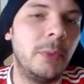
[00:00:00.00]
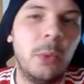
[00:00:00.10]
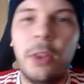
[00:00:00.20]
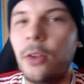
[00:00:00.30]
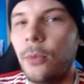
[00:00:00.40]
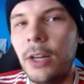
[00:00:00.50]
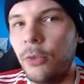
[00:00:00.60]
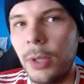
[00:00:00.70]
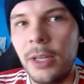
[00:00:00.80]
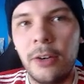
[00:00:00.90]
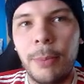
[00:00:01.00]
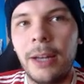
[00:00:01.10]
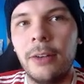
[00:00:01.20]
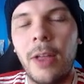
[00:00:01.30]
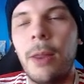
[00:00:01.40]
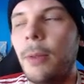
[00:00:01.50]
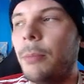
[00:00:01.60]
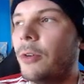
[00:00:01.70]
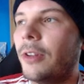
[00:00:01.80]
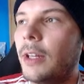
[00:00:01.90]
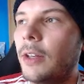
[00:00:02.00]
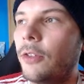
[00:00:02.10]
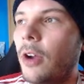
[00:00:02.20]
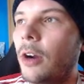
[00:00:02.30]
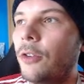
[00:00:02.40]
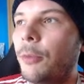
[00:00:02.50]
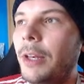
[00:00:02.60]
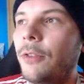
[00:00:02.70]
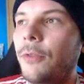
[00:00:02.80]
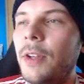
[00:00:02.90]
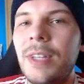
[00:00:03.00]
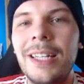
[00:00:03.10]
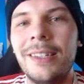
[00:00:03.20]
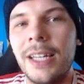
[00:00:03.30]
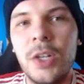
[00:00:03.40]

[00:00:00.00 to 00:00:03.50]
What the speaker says: Within the range we expect, a lot of the Brazilian stars from these 50s